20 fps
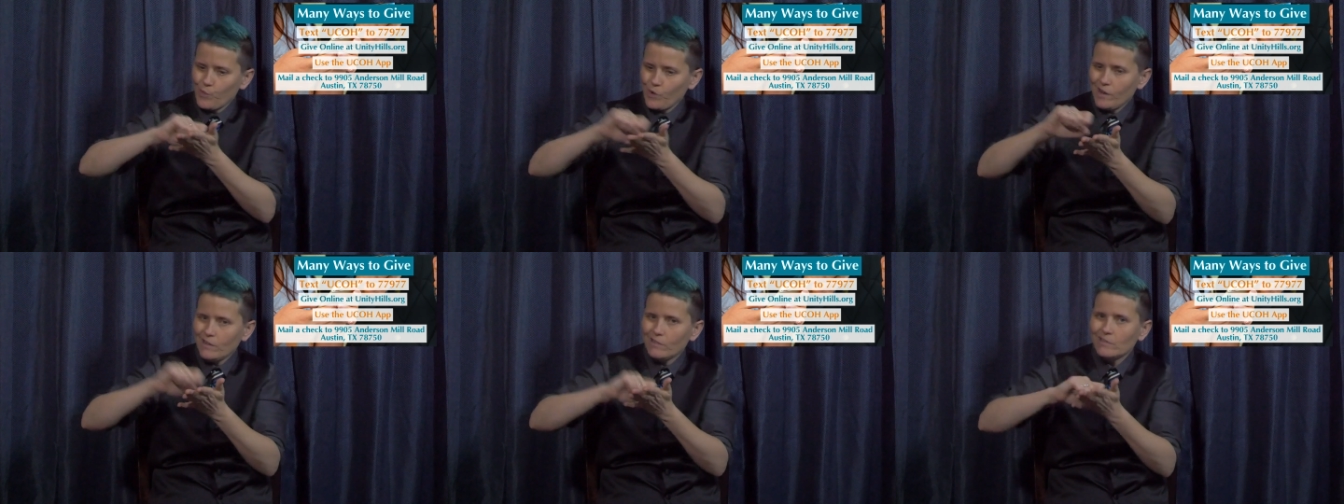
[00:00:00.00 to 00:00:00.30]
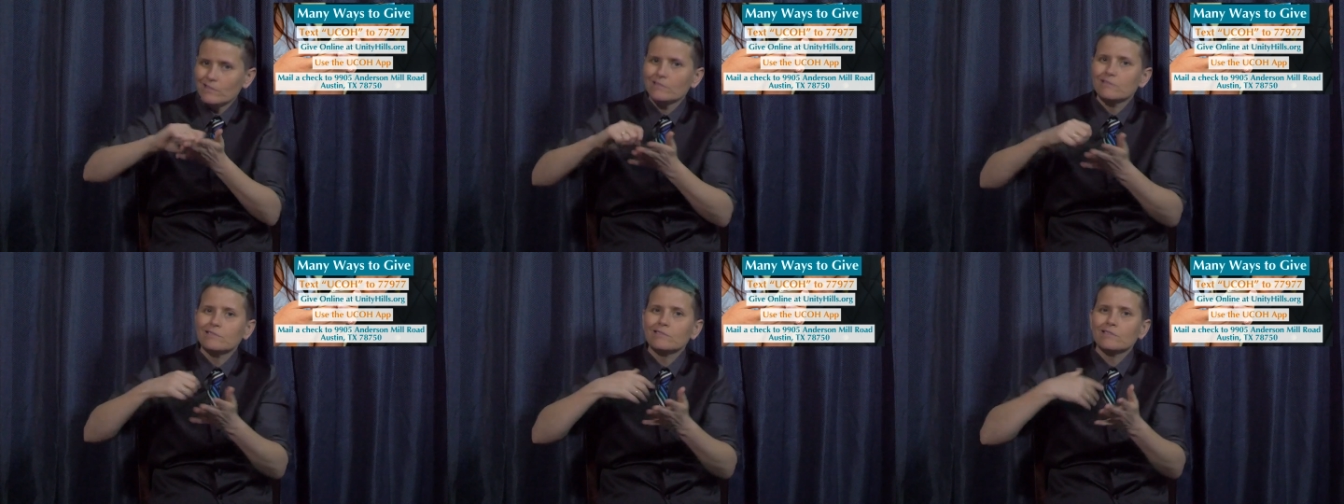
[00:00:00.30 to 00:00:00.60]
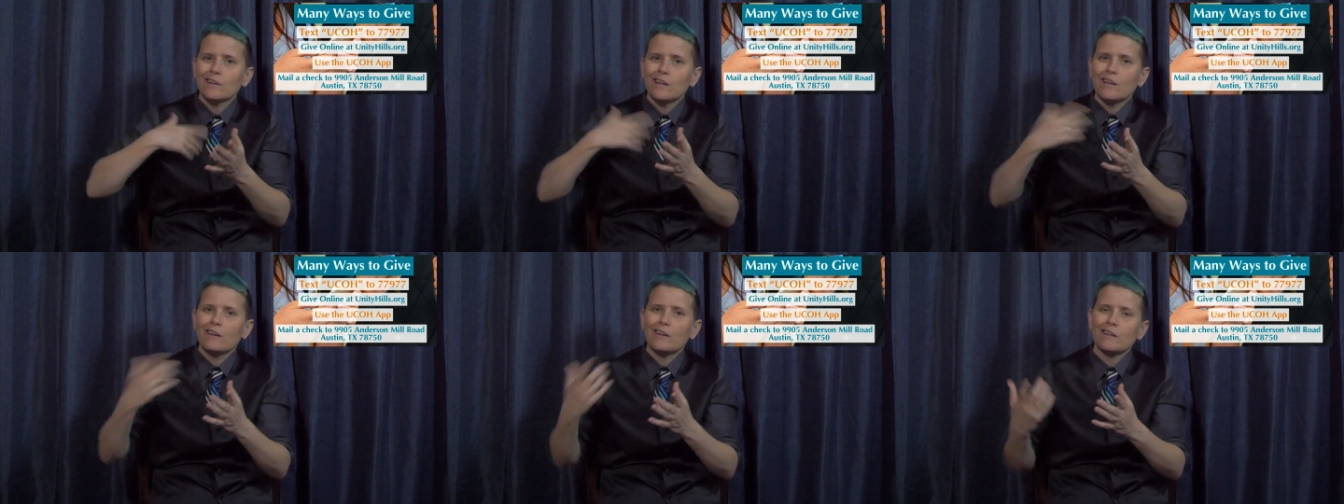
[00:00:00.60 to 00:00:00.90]
and it's
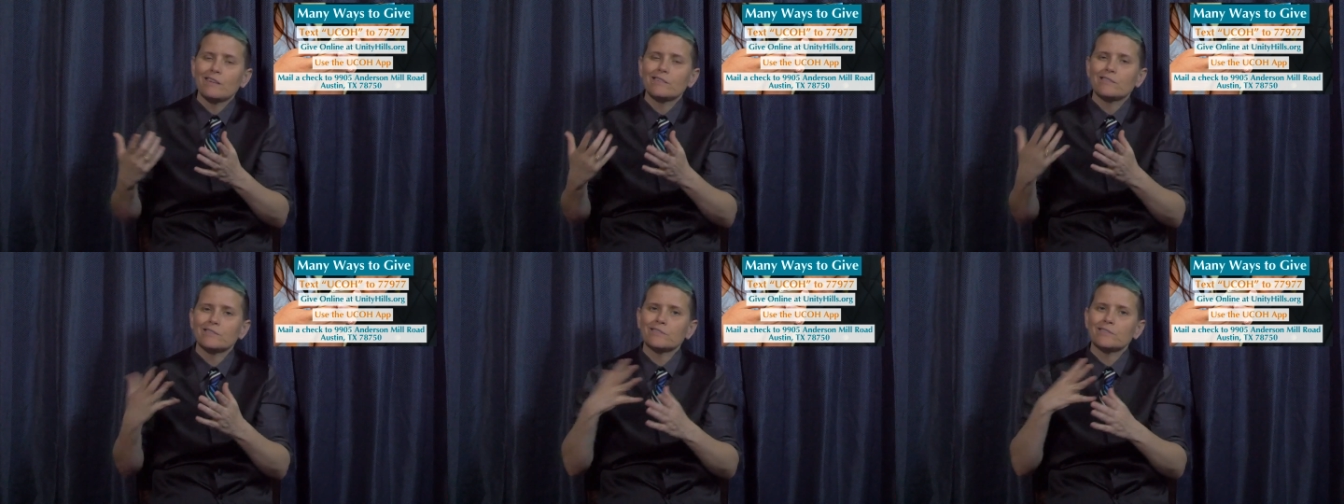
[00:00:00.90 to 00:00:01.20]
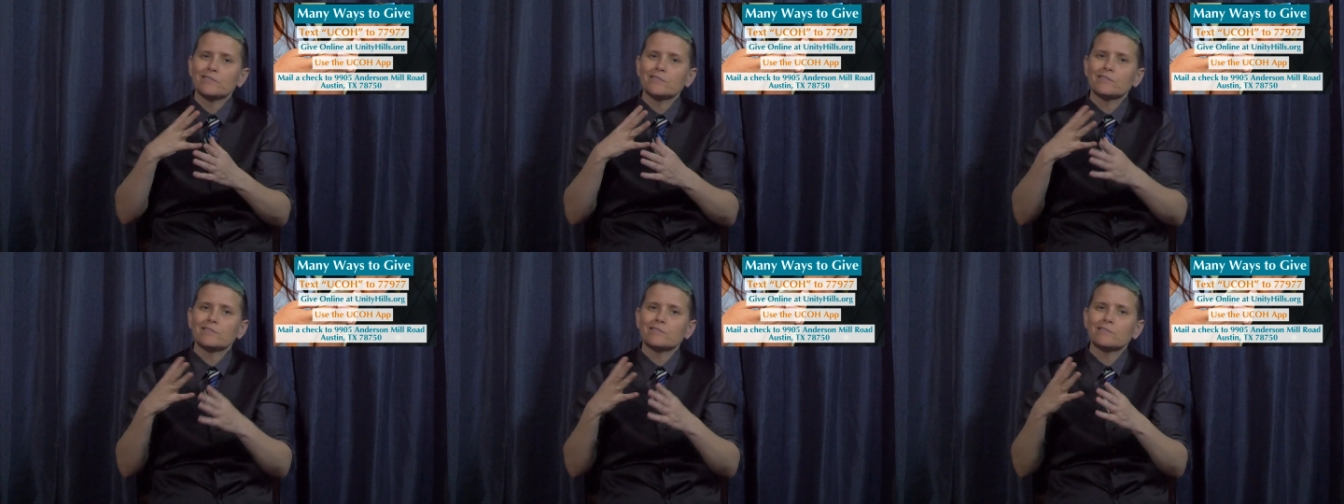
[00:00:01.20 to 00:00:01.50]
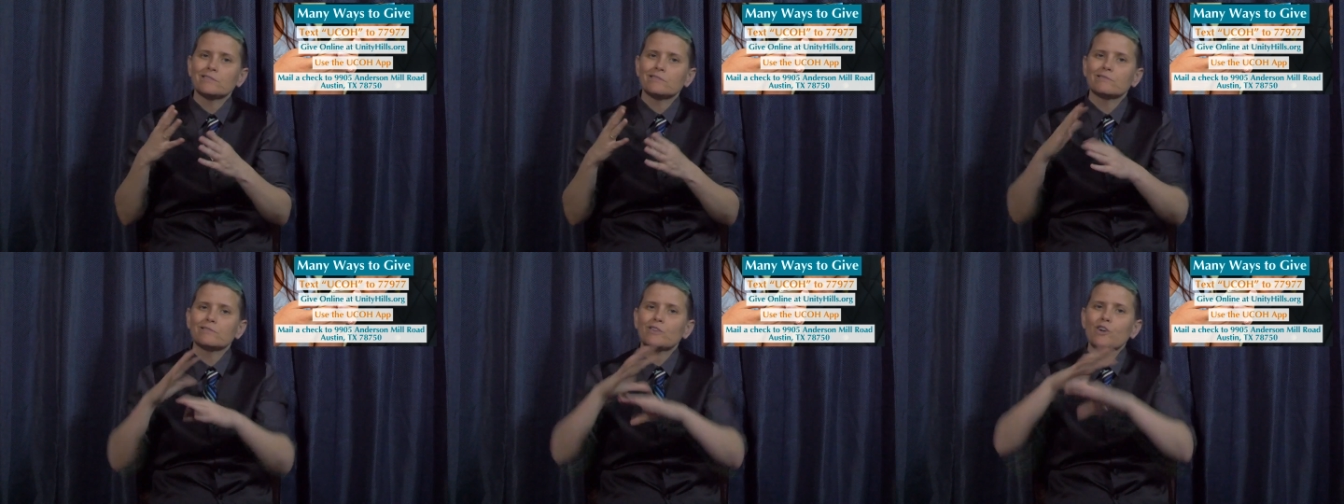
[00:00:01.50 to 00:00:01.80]
comfortable for me
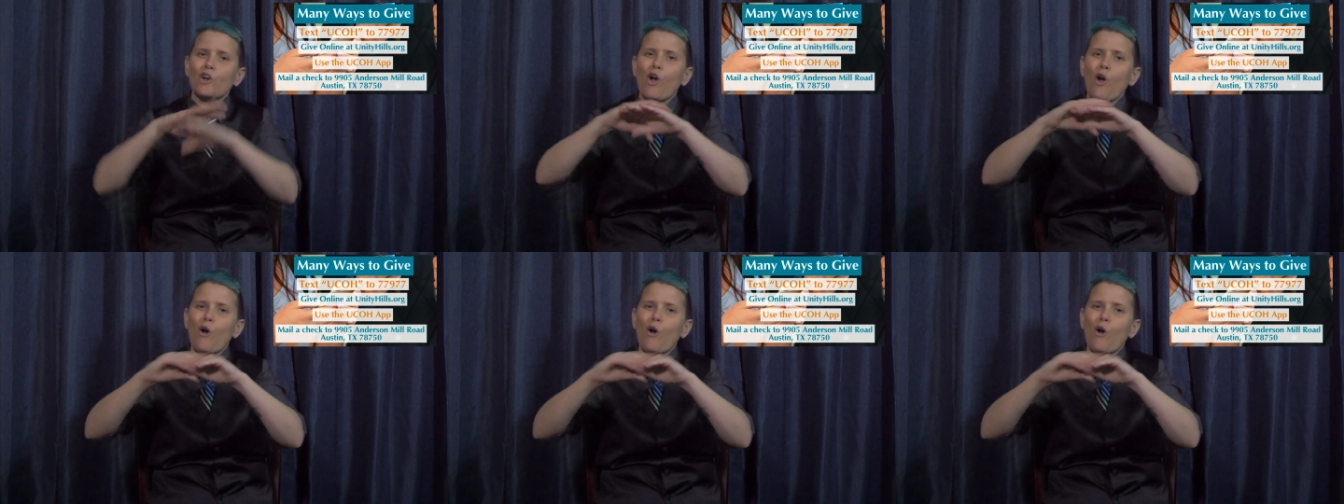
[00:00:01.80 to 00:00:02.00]
to